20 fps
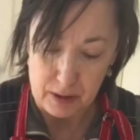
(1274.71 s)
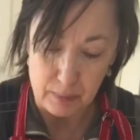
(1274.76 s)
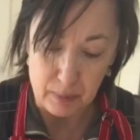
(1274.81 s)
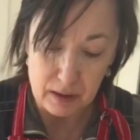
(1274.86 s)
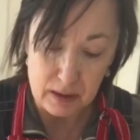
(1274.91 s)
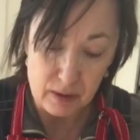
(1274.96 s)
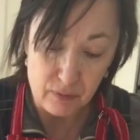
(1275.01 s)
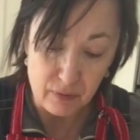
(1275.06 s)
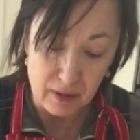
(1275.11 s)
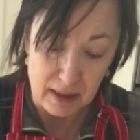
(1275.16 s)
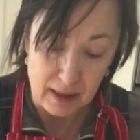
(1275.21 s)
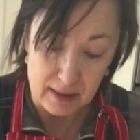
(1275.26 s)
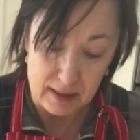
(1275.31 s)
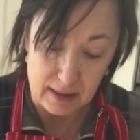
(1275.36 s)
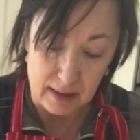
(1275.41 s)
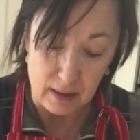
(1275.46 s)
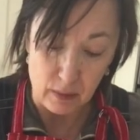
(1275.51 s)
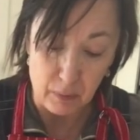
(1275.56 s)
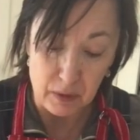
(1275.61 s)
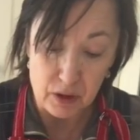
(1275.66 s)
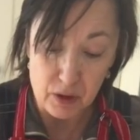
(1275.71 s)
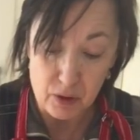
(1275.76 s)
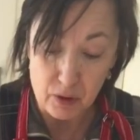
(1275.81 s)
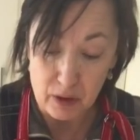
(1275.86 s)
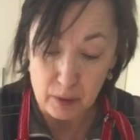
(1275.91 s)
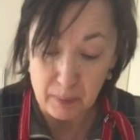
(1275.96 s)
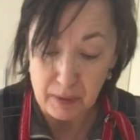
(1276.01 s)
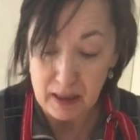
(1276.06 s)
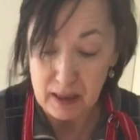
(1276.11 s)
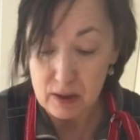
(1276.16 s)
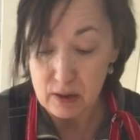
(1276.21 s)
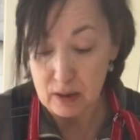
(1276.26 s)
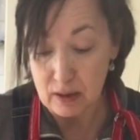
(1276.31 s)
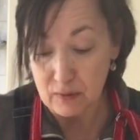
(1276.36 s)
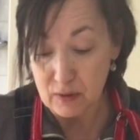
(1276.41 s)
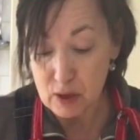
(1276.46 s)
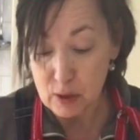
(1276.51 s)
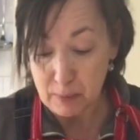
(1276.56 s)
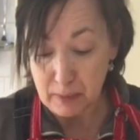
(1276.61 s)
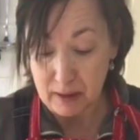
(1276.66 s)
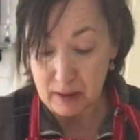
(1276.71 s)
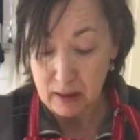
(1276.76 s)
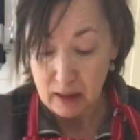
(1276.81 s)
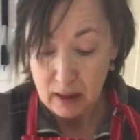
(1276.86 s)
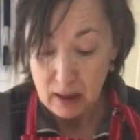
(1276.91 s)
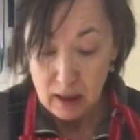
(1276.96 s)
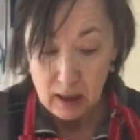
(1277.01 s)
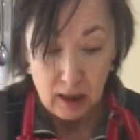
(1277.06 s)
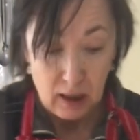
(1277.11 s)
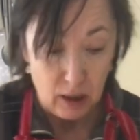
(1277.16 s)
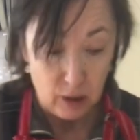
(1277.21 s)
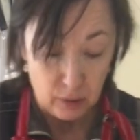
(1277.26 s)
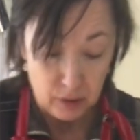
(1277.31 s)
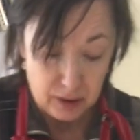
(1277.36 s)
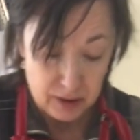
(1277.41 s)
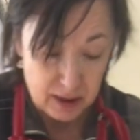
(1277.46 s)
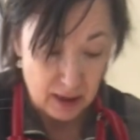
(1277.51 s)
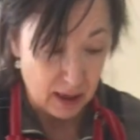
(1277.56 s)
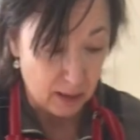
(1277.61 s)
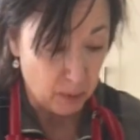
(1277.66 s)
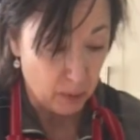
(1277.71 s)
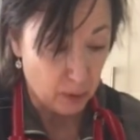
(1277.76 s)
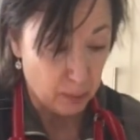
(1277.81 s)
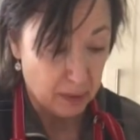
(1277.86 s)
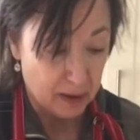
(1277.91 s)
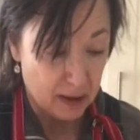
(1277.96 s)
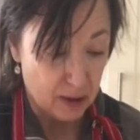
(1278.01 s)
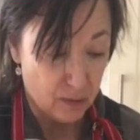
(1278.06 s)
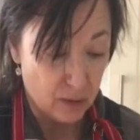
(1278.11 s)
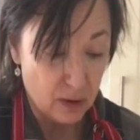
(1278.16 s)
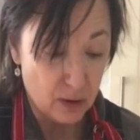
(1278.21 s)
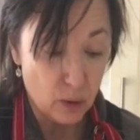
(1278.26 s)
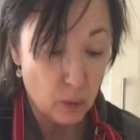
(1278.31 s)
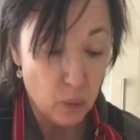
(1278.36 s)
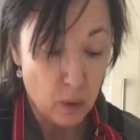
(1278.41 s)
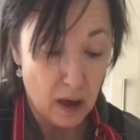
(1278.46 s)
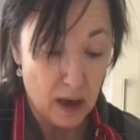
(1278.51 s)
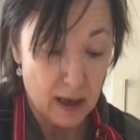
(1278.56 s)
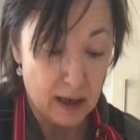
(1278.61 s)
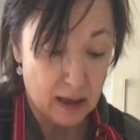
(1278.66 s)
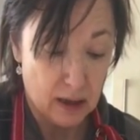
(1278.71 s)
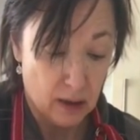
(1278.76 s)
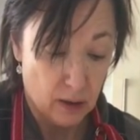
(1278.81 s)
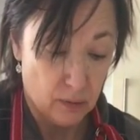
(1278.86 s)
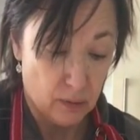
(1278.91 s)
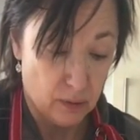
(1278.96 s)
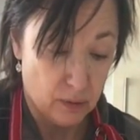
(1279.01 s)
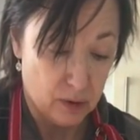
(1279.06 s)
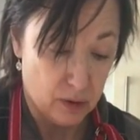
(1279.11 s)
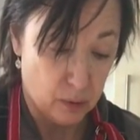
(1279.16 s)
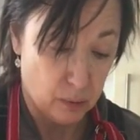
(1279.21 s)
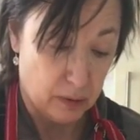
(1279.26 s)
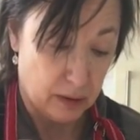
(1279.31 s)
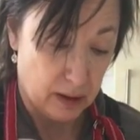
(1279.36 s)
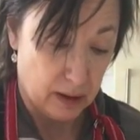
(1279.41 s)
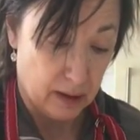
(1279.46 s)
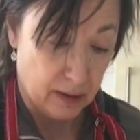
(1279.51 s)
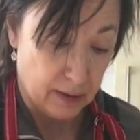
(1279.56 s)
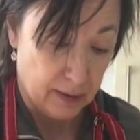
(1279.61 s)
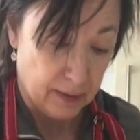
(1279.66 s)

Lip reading: But it's for eating, and we enjoy the pastry. Now we spent a lot of time on the pastry, so why throw it away?